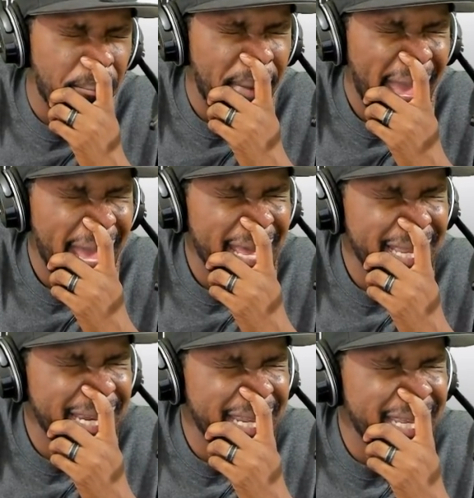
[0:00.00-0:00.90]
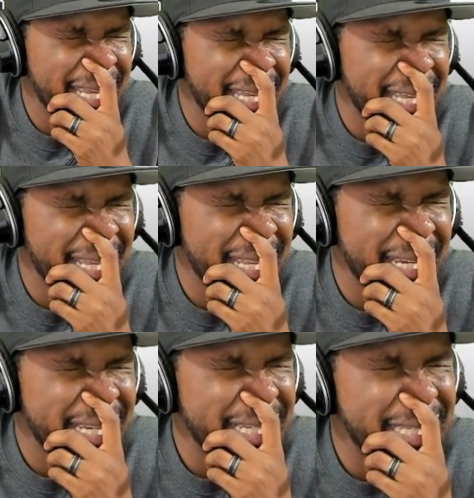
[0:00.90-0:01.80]

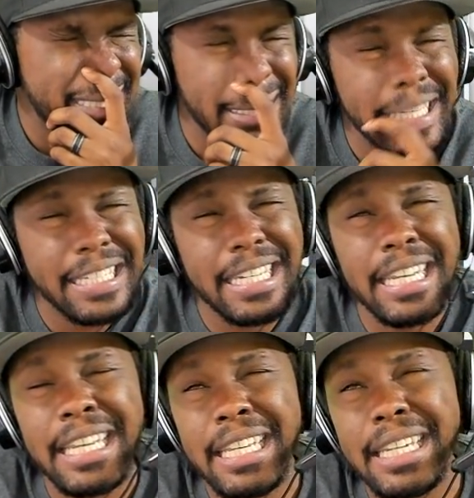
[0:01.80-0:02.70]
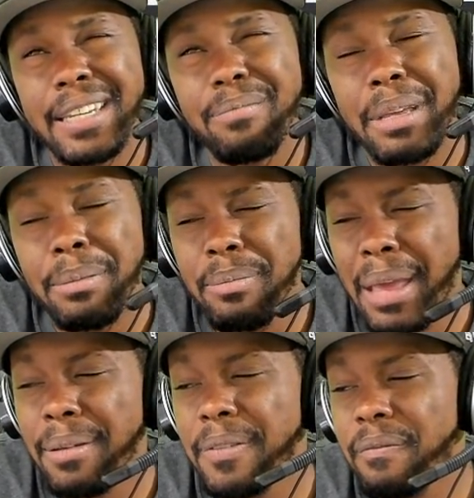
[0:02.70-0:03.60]
Madden 16, maybe
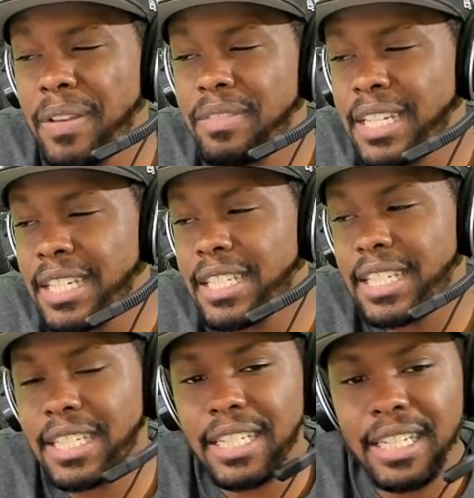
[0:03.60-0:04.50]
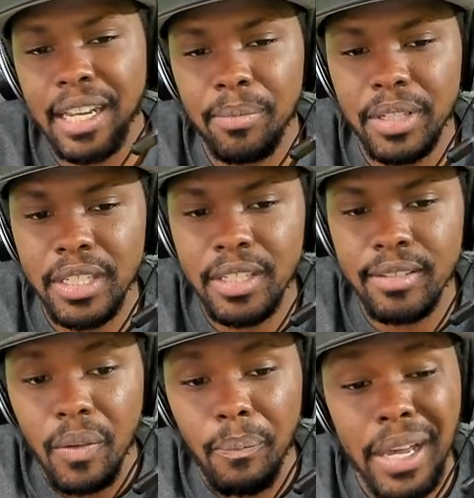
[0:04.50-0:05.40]
Madden 15 and 16, I
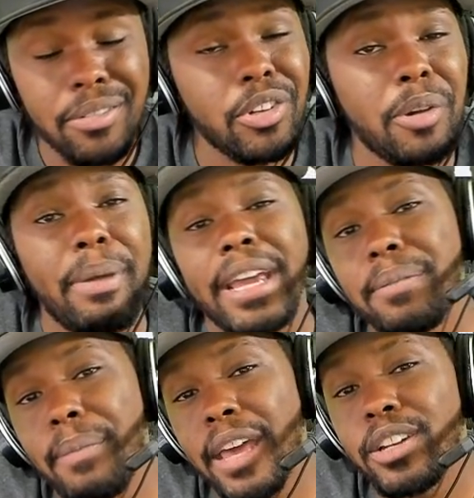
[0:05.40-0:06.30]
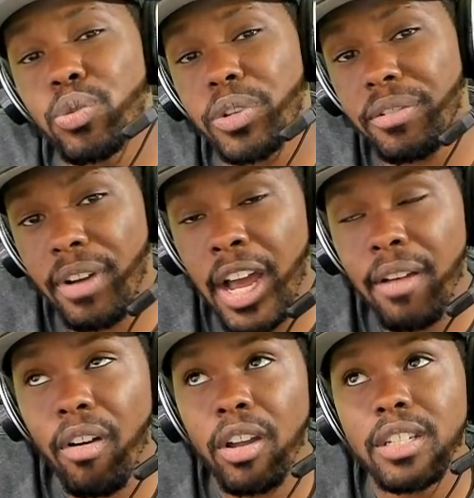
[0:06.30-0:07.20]
believe. I started back in Madden
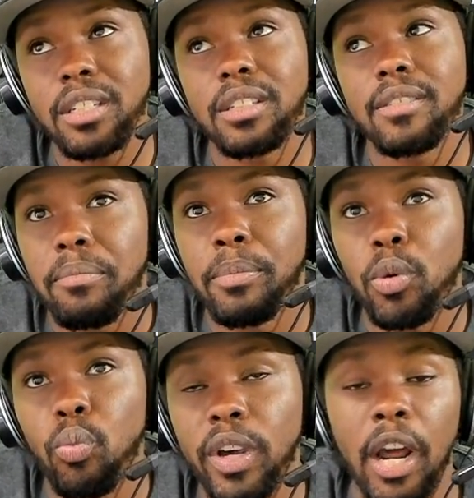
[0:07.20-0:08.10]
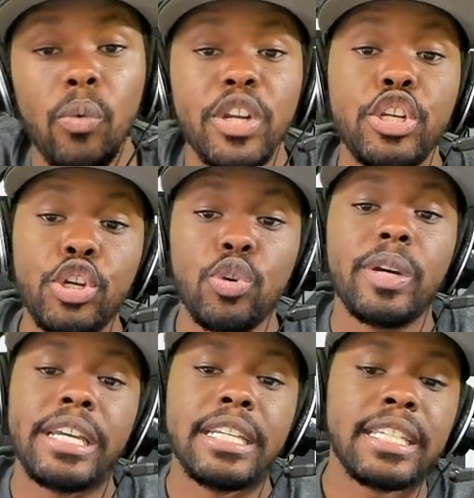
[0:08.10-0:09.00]
25, honestly. But what I would do
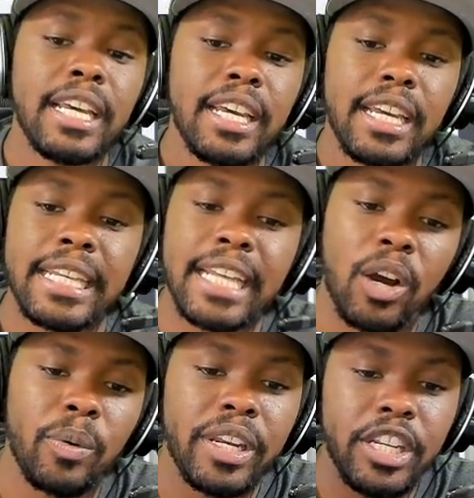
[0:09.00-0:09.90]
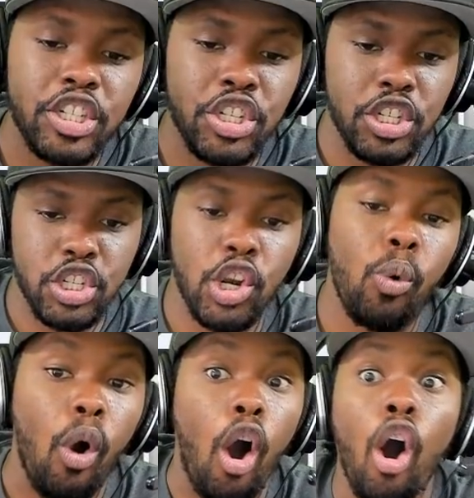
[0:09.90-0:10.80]
is, is I would just
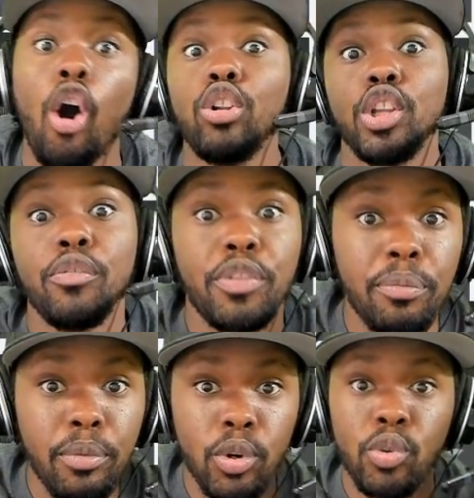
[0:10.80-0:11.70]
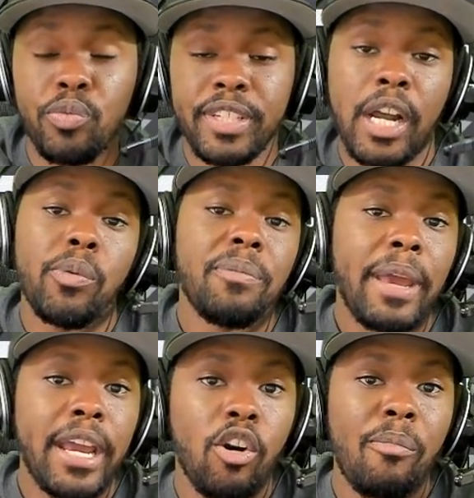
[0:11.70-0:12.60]
show all of the moves that I would
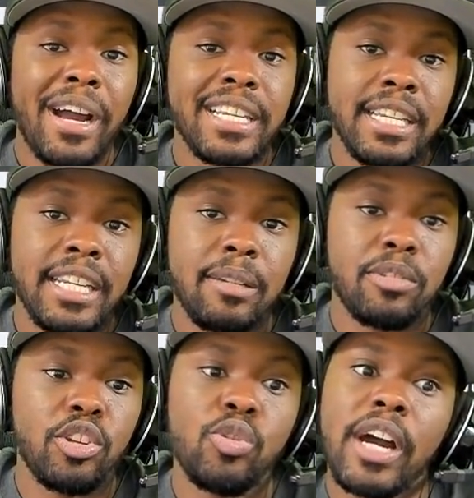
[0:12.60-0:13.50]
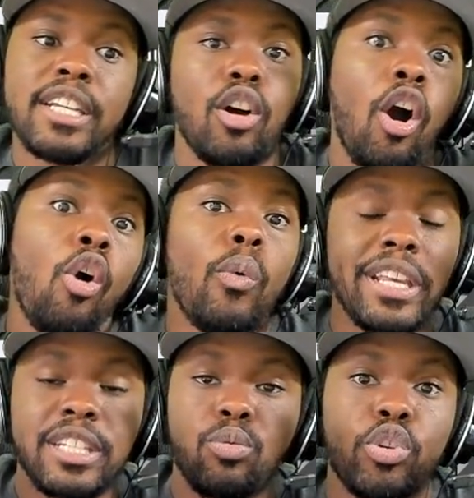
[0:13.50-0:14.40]
make on my team. So you guys
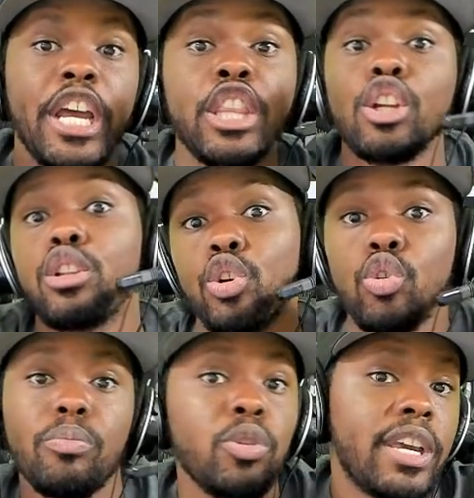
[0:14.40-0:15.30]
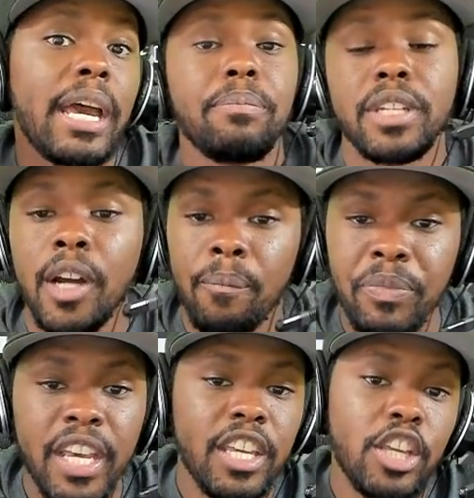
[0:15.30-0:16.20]
always were in the loop. You kept up.
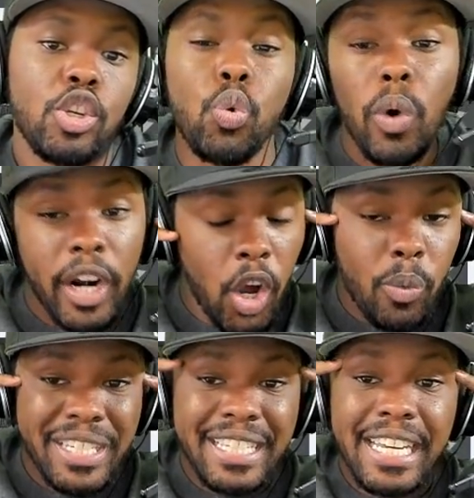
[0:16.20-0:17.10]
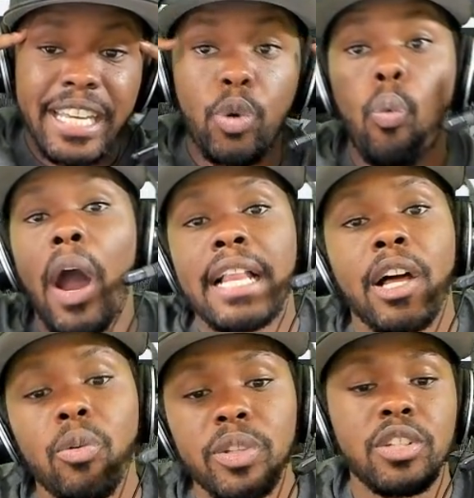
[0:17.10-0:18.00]
You knew what I was thinking while
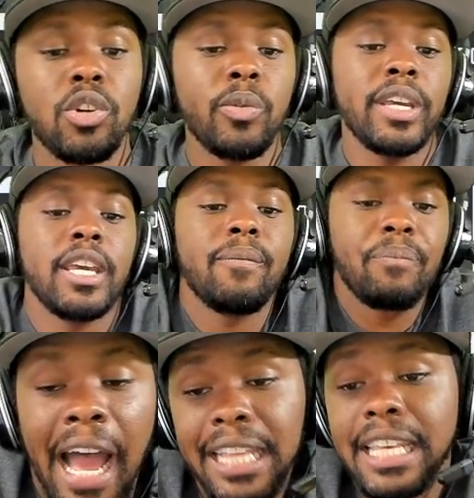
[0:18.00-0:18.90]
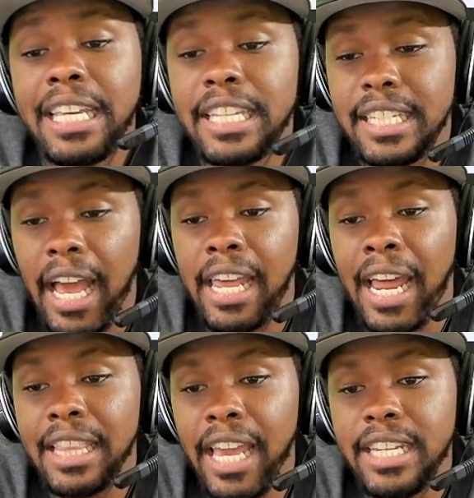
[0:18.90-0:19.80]
I was doing it. I think it's, and
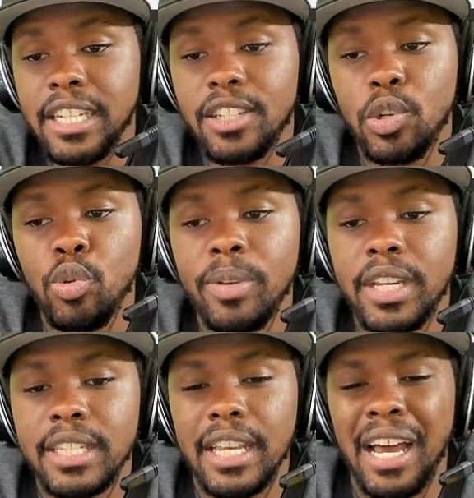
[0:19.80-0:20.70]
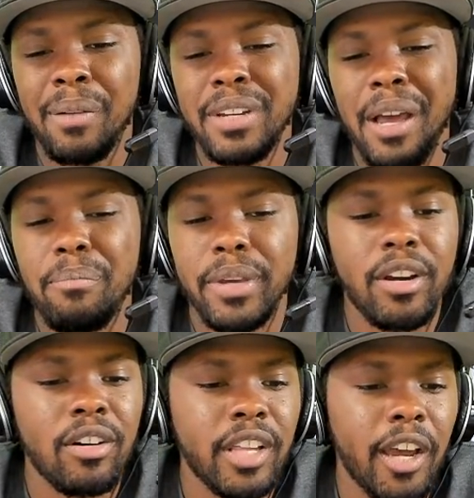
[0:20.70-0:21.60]
I liked it too because I'm not big
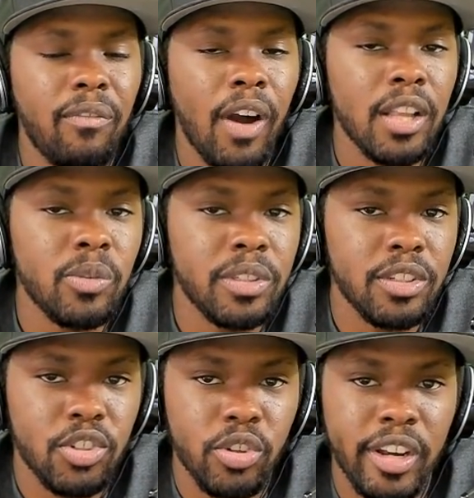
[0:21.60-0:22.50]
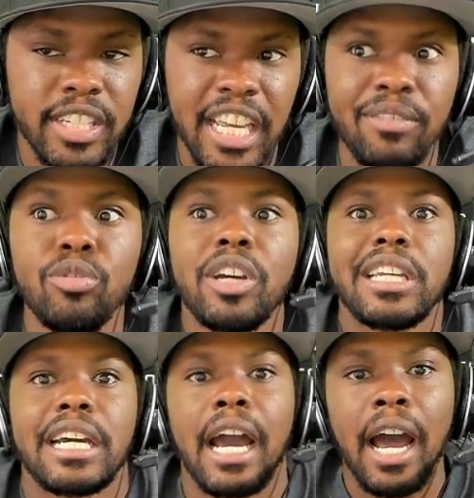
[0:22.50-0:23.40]
on like following the trends. Like if you look in
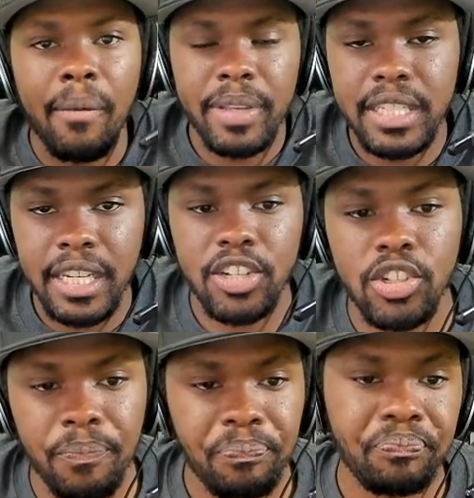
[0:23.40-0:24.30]
the comment section,